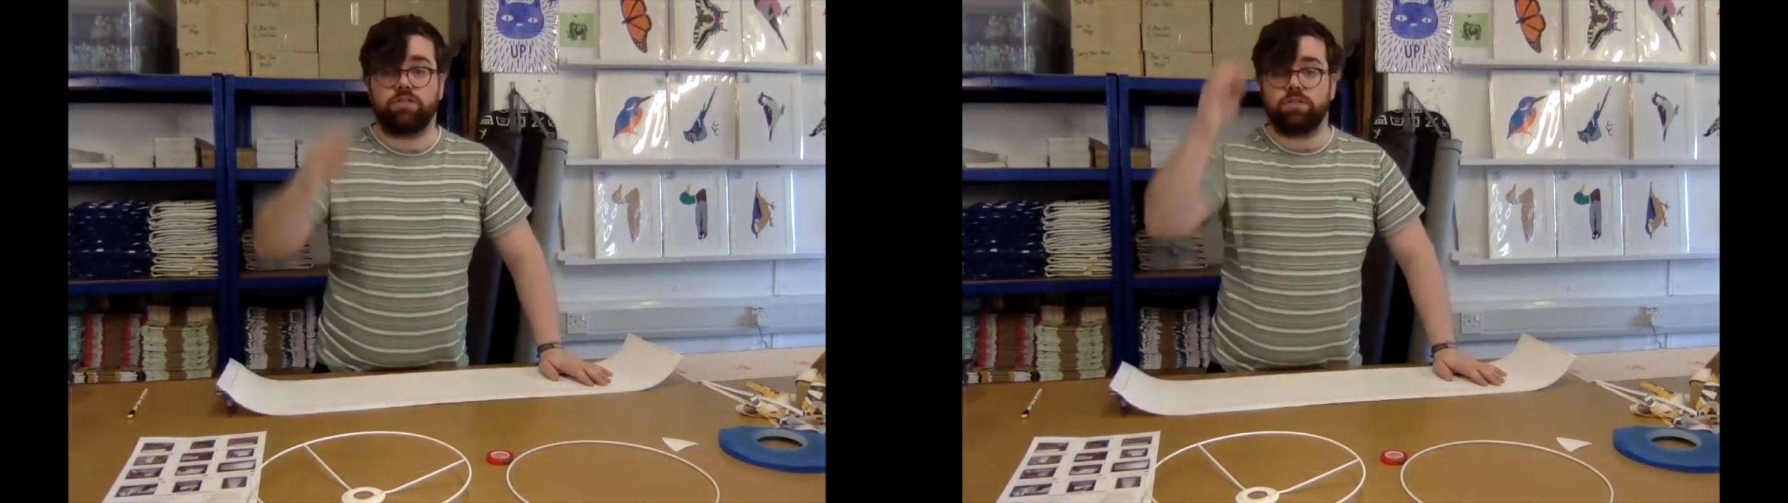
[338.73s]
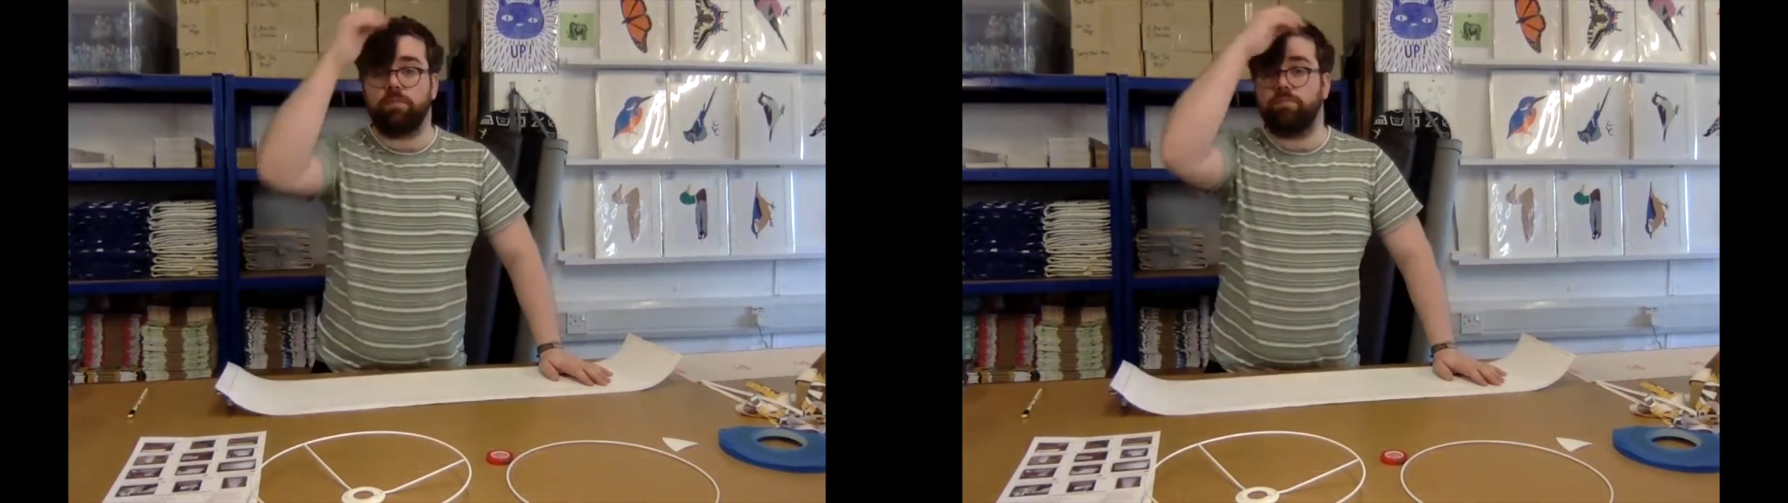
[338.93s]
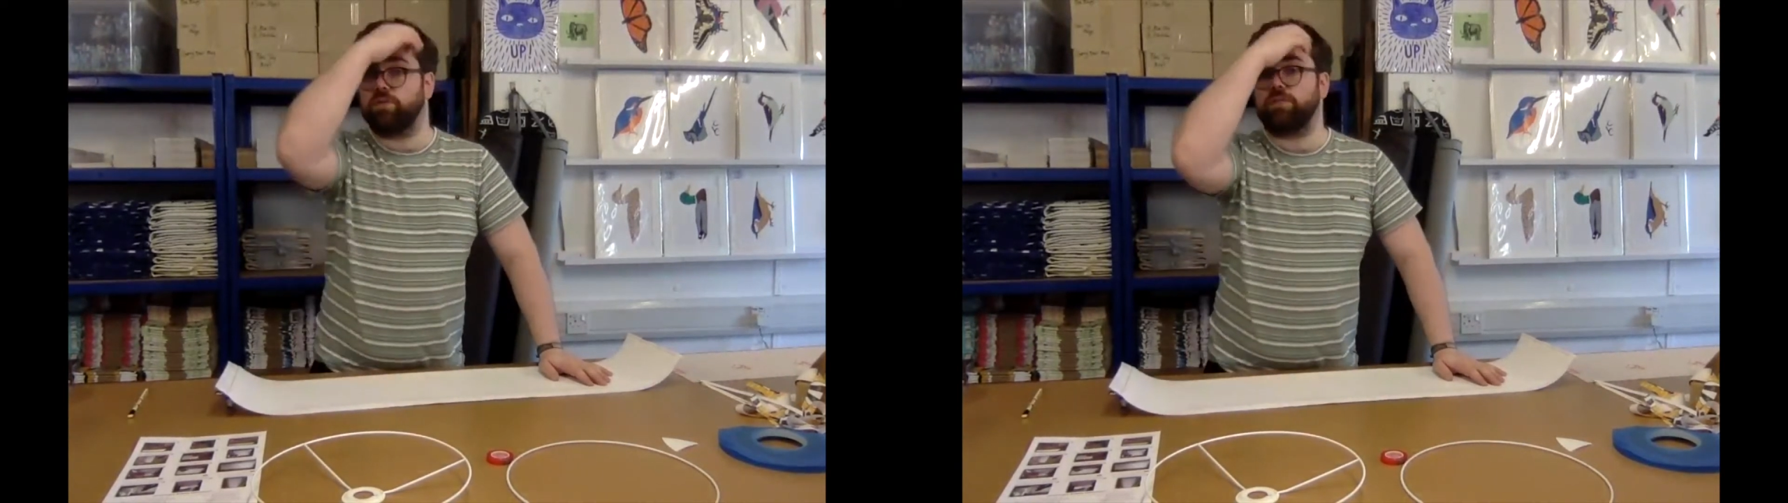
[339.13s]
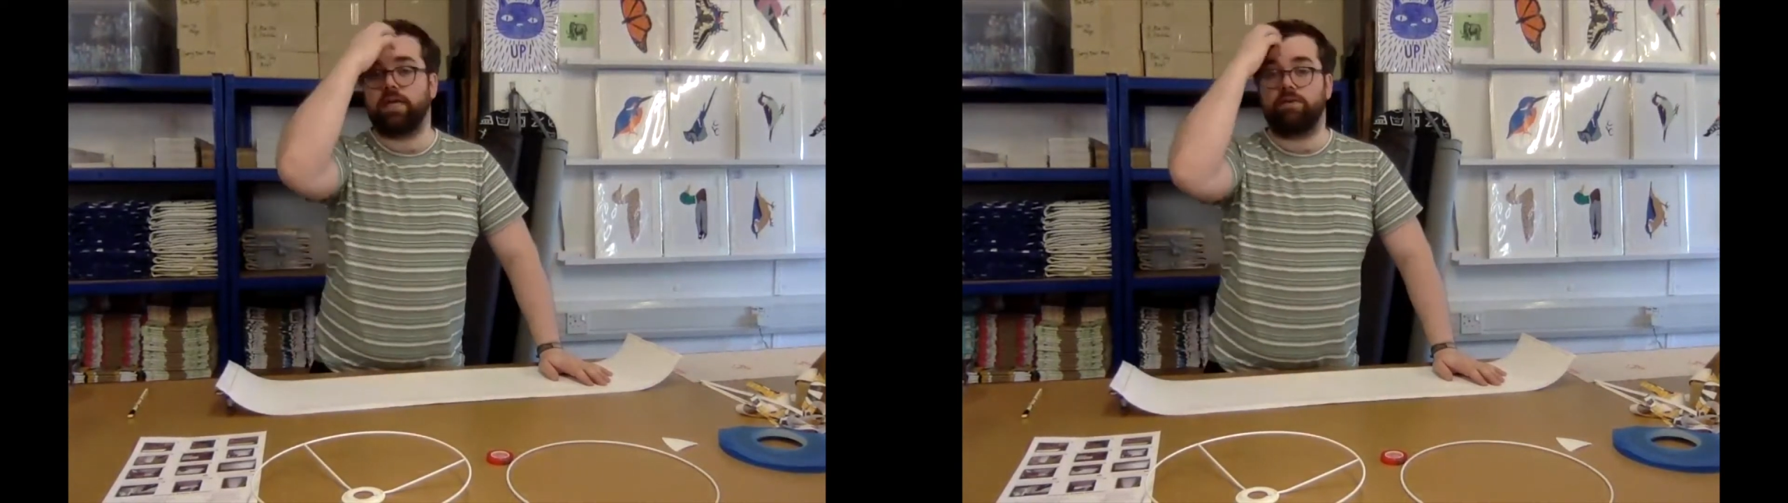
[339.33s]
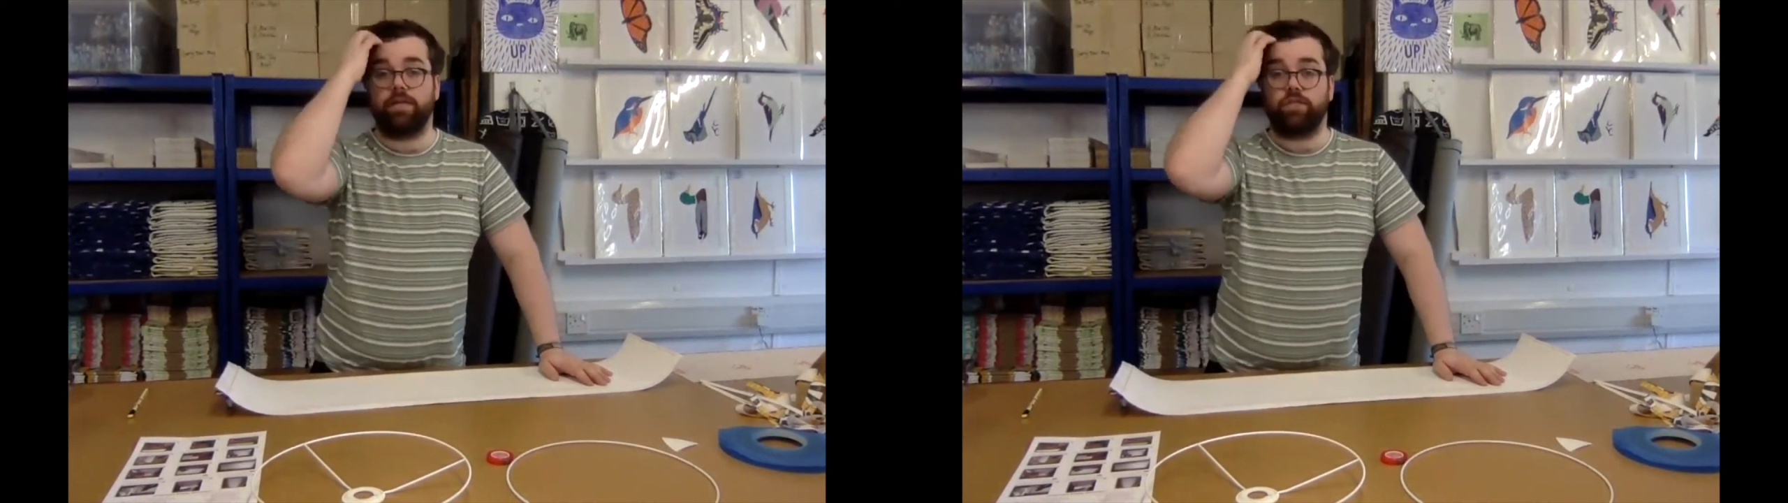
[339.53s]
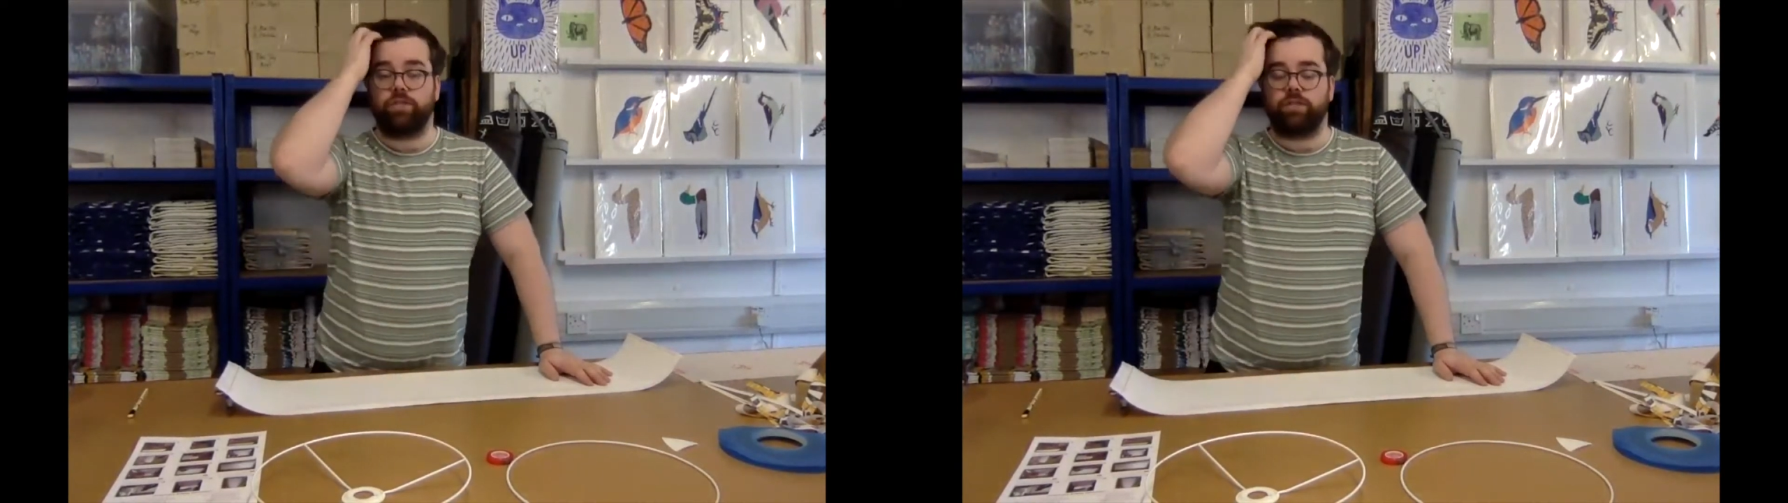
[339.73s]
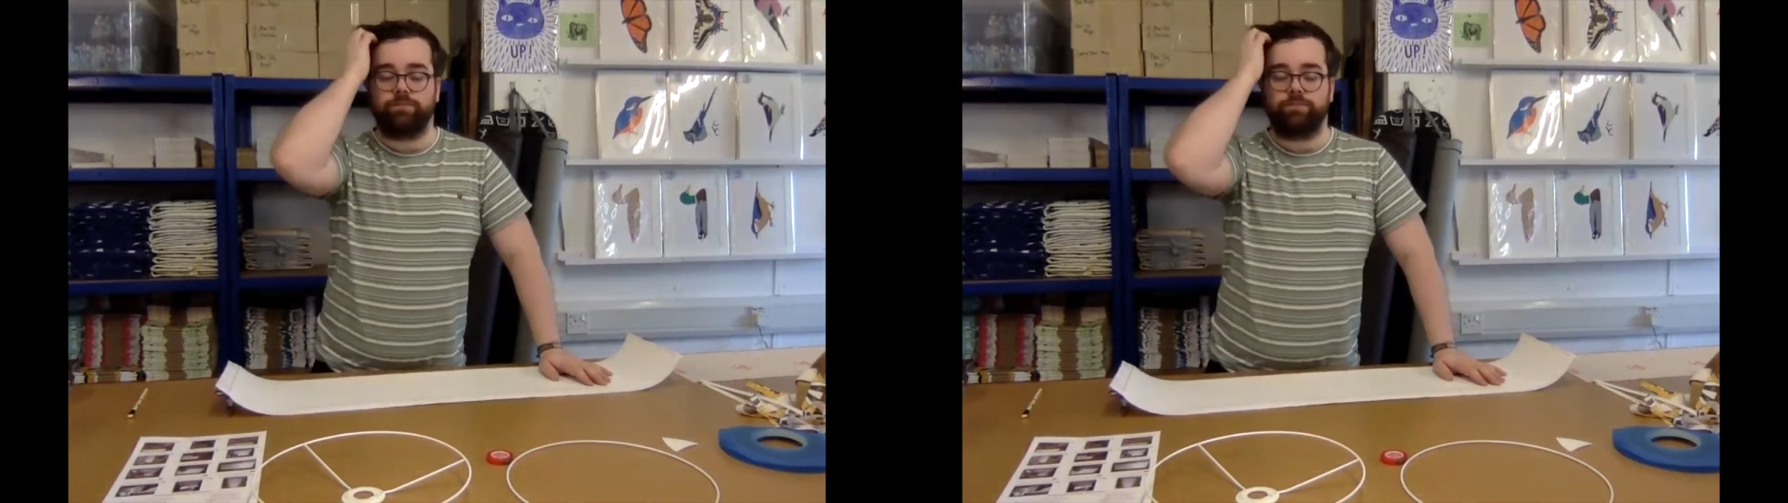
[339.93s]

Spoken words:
some are multi-directional.